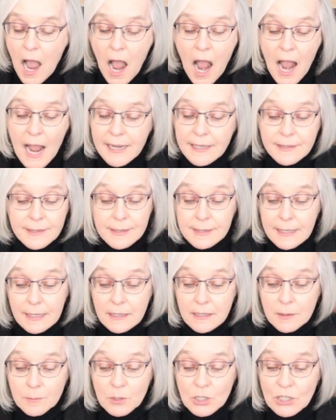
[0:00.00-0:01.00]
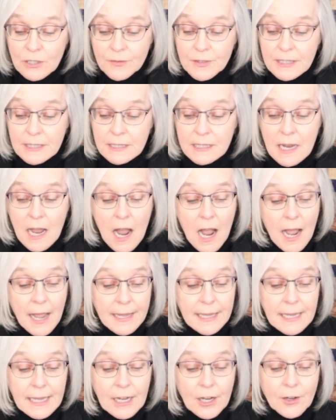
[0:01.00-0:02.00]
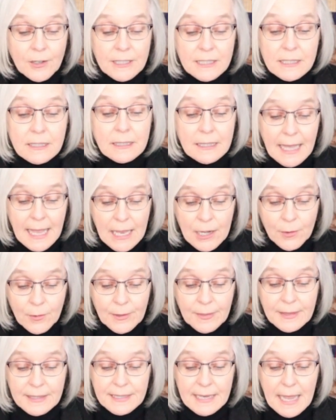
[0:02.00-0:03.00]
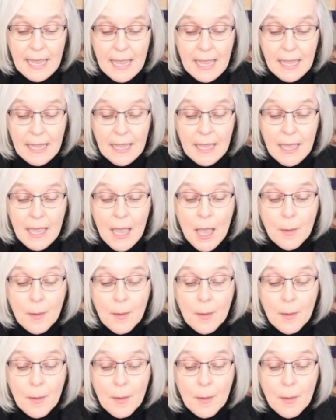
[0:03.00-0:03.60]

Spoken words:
Ina seldom shifts into high gear until later in the day,